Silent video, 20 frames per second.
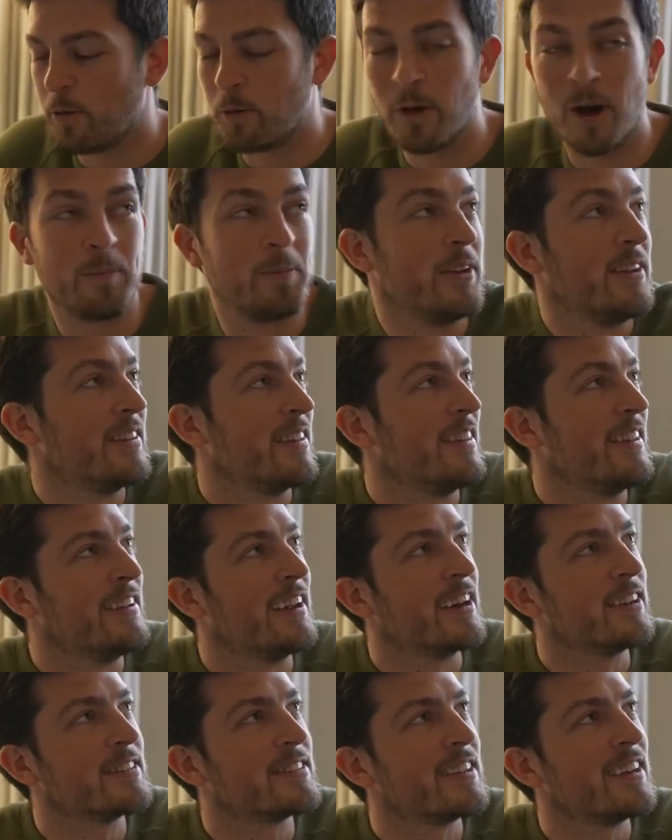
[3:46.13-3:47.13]
erupted to the
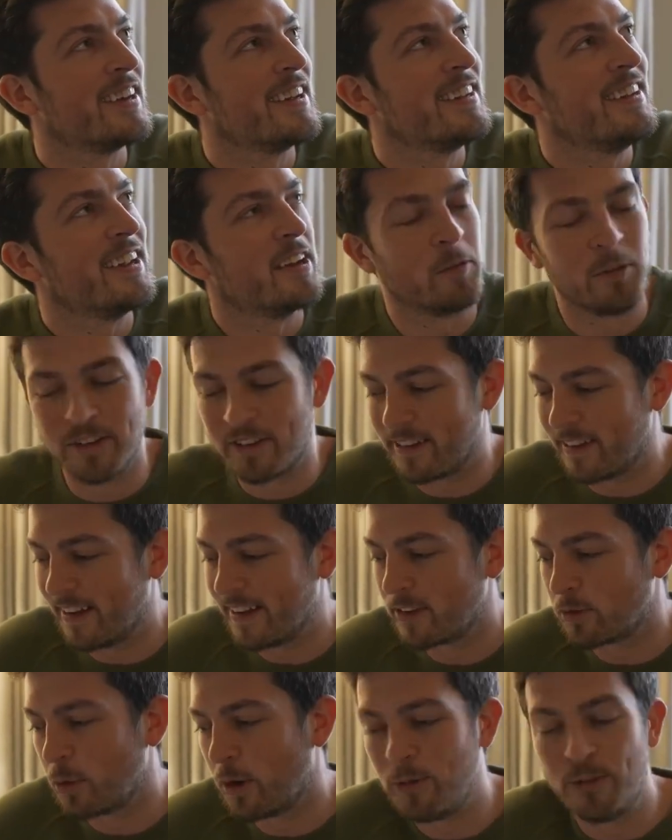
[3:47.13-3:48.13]
downside and went to
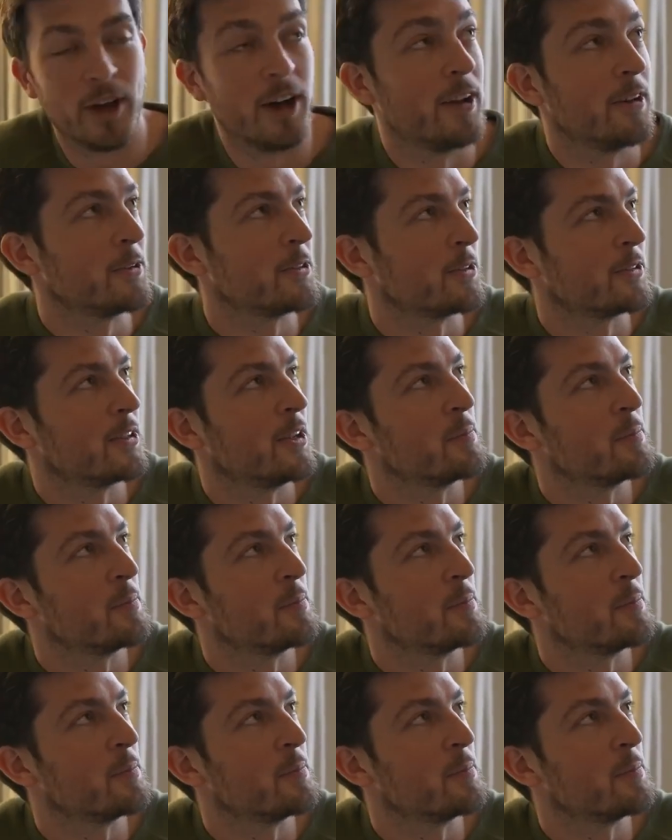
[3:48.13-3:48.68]
like $12 or